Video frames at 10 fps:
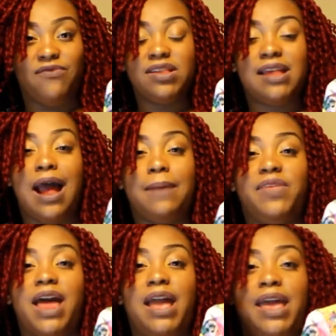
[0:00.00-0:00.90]
Every time
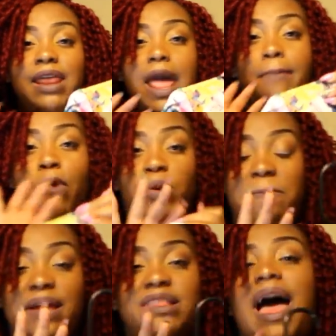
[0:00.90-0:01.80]
that I get a Moto
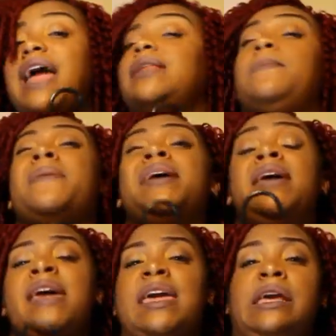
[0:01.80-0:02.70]
Mix item
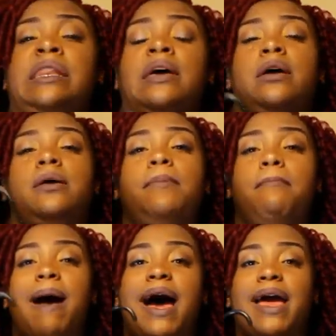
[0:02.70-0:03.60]
in
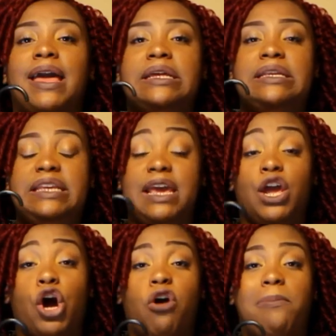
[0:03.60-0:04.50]
my D
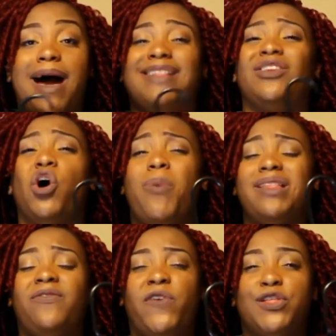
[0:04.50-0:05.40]
and Co box, it
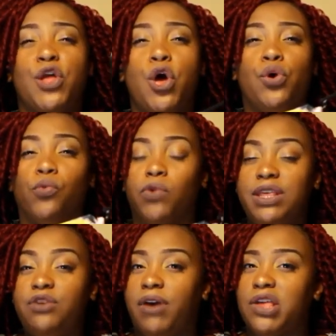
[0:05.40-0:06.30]
always fits
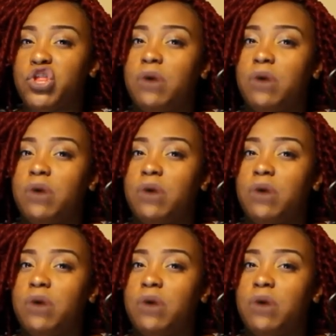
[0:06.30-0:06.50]
really great.